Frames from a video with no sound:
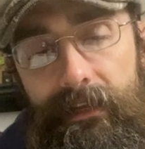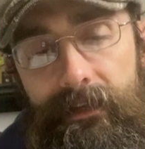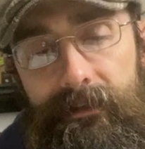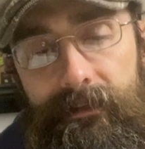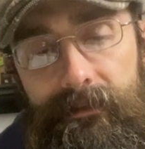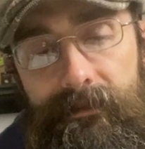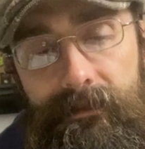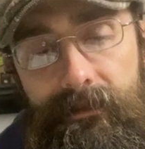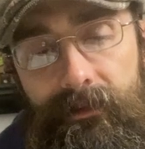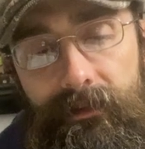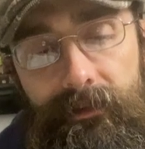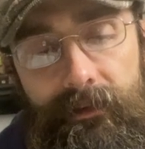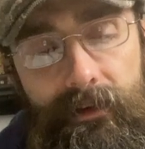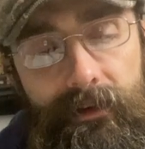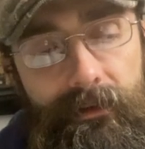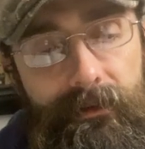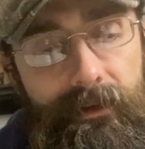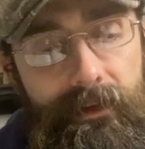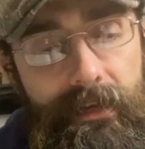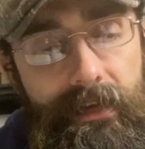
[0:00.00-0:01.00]
is
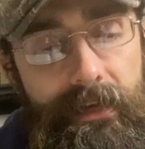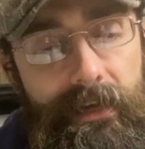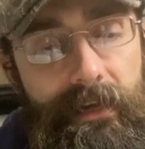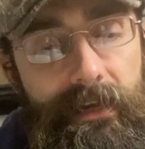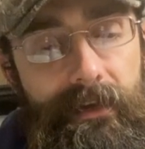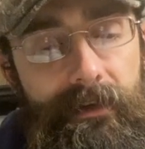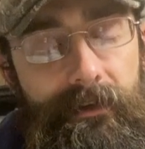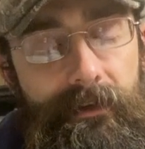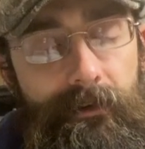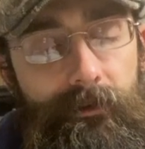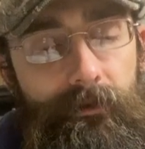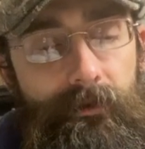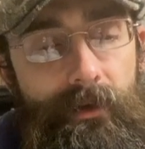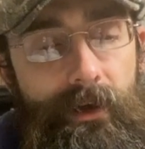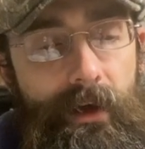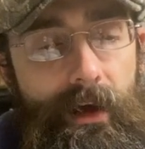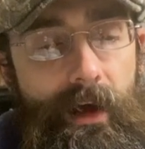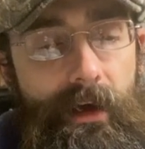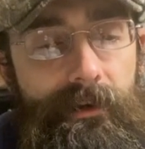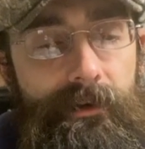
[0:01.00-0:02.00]
clear that he killed
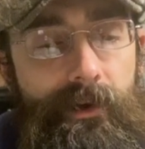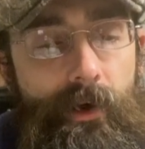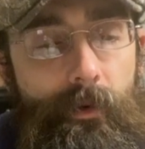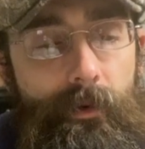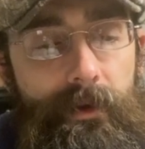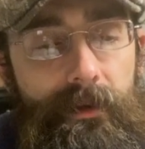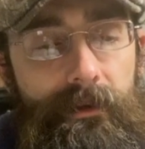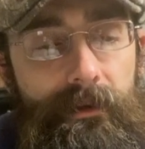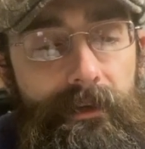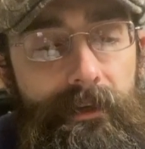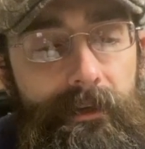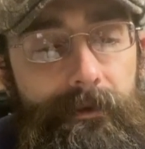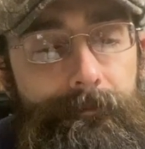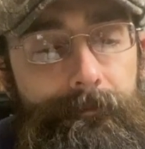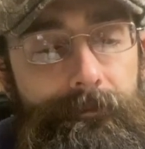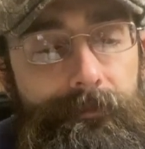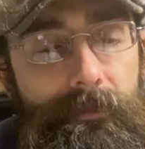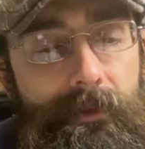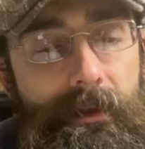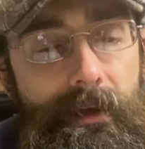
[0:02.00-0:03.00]
unknowingly,
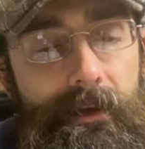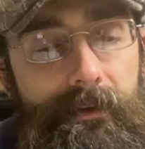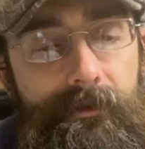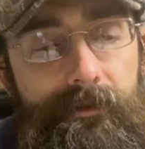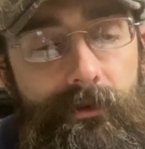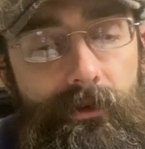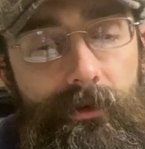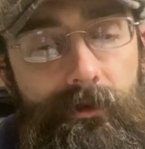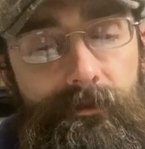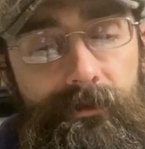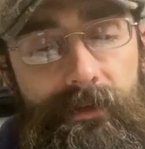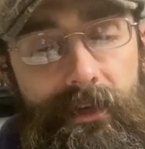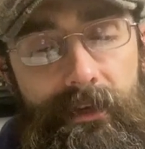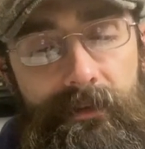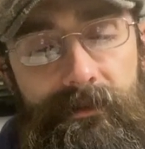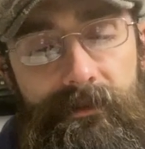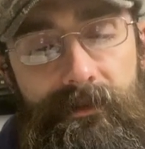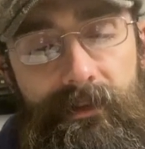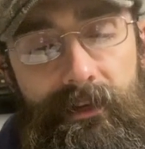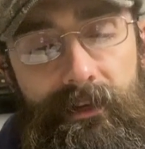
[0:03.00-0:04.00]
as
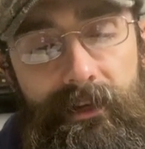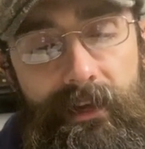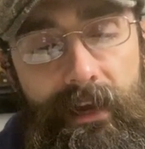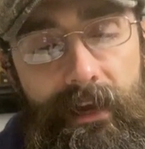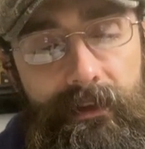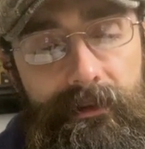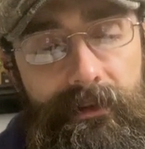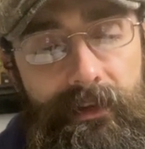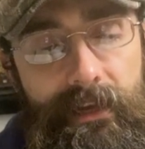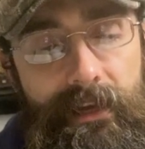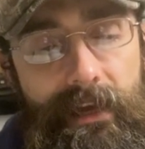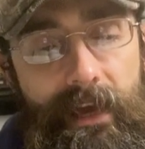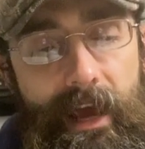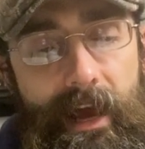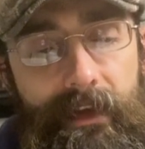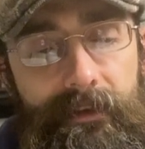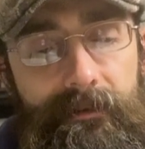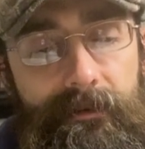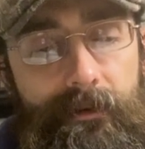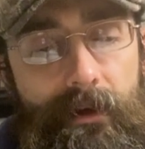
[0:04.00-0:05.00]
circumstances indicate that he
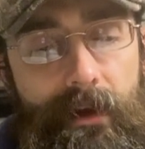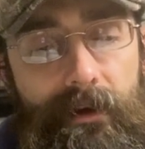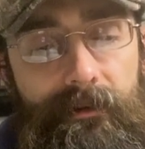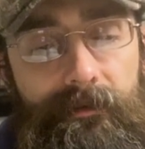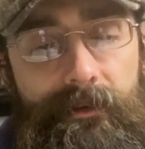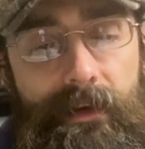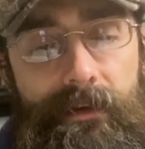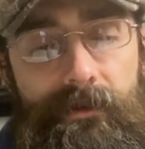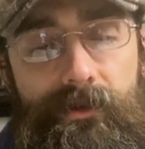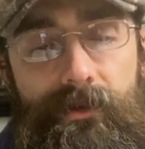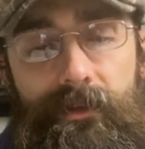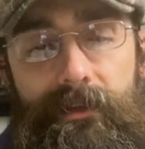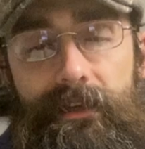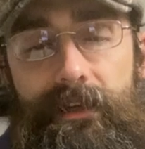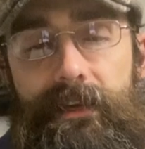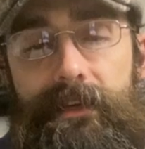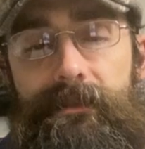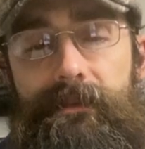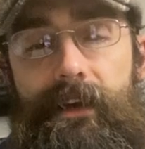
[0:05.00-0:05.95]
acted unintentionally, he is